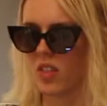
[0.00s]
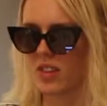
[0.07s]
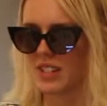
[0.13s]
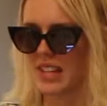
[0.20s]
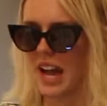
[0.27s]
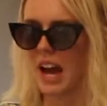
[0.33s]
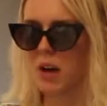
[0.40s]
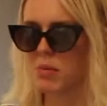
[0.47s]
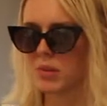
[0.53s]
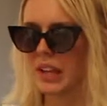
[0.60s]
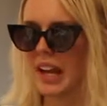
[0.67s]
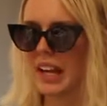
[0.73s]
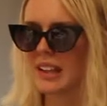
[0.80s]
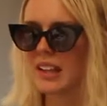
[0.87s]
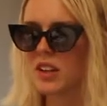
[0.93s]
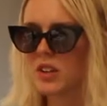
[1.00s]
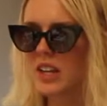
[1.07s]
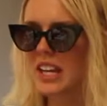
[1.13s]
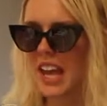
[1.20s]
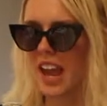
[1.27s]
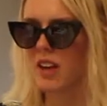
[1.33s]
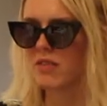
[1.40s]
on this app? Like, I
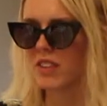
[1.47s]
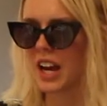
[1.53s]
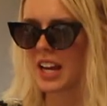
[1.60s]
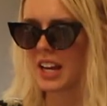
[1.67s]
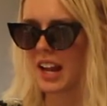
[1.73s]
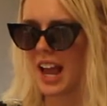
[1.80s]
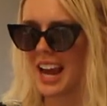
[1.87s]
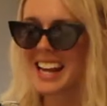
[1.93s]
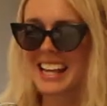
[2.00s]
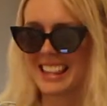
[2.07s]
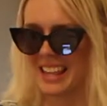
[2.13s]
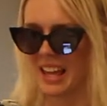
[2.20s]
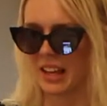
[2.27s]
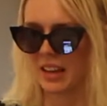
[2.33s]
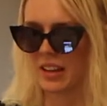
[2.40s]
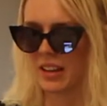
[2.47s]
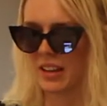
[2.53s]
literally can't find anything.